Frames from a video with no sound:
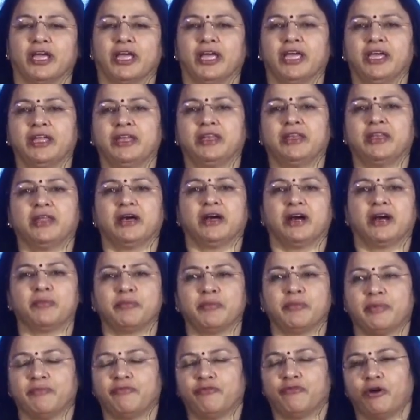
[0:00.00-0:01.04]
in
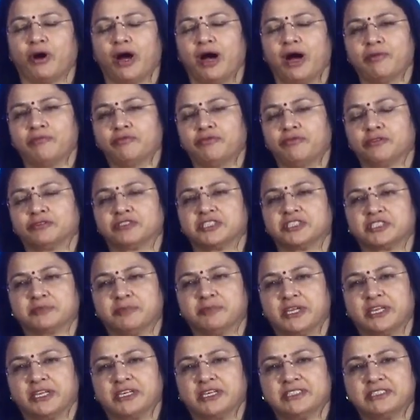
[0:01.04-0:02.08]
Armed Forces
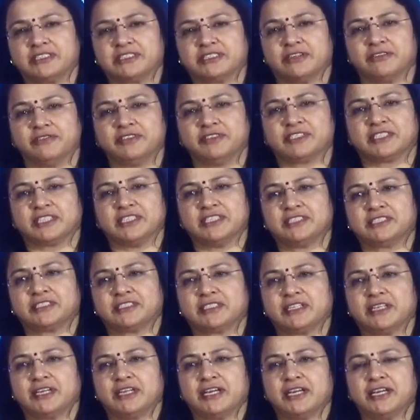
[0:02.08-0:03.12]
Medical Services
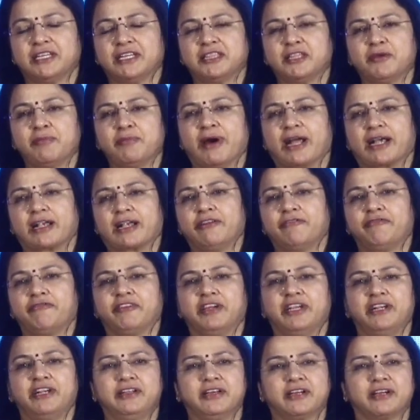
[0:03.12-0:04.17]
in the
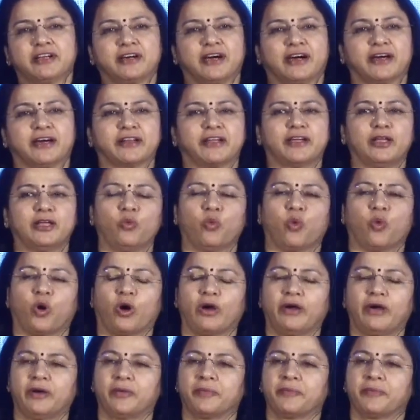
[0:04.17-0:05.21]
battlefield, Kargil War,